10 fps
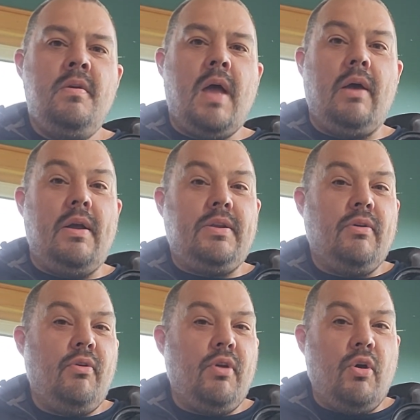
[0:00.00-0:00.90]
I like to
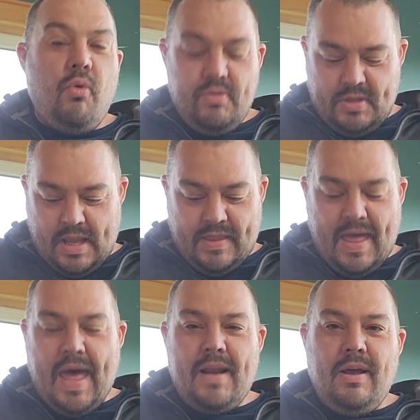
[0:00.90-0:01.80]
learn the chords like
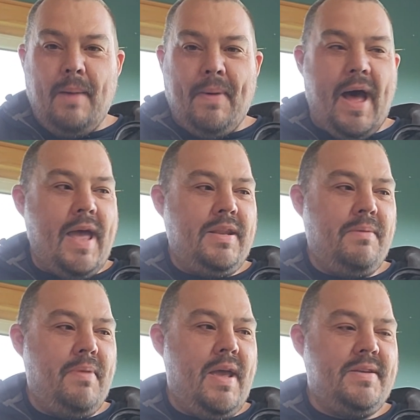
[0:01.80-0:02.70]
that up high in the
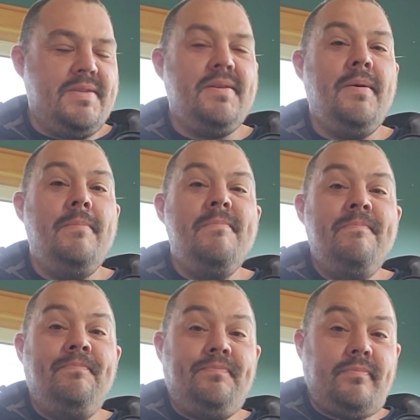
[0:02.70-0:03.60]
bass.
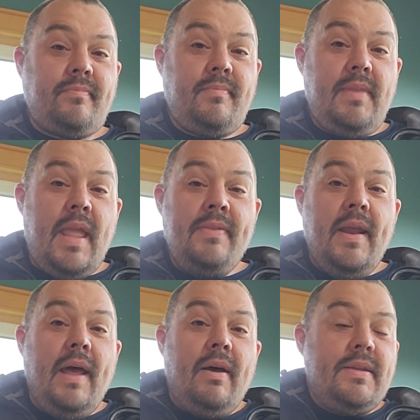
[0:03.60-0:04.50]
And
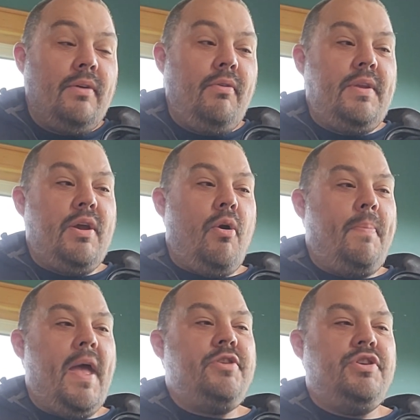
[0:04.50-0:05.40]
then I like to learn the
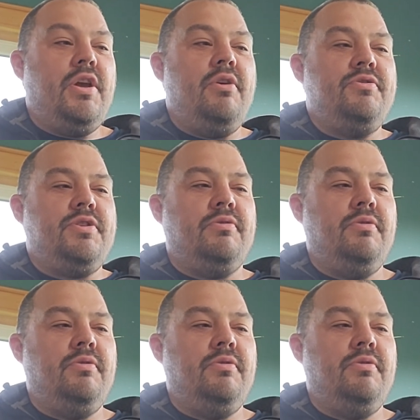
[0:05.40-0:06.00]
arpeggios.